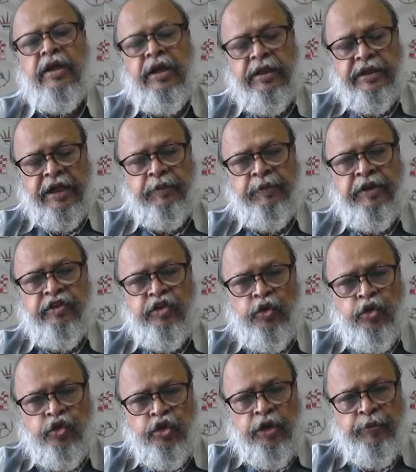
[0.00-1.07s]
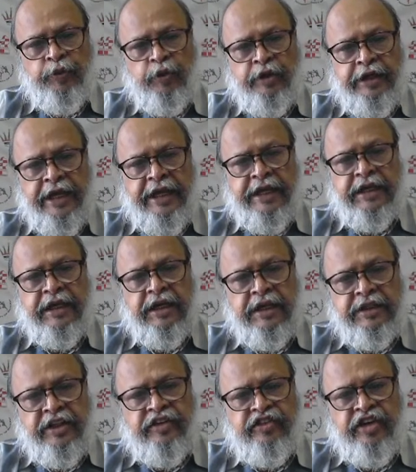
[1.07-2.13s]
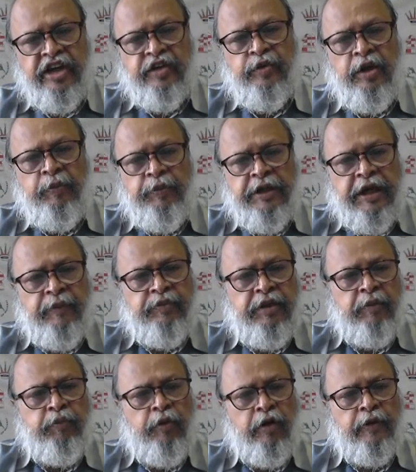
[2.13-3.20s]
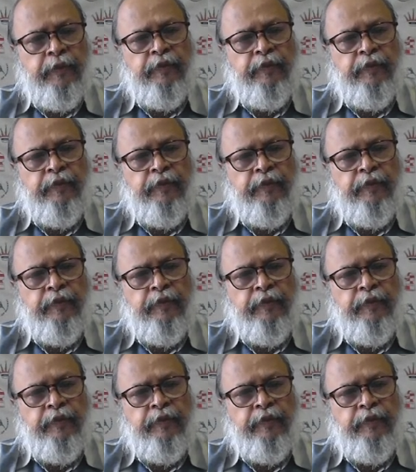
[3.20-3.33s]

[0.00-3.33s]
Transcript: That means you see, if you take, the check will pick up the pawn.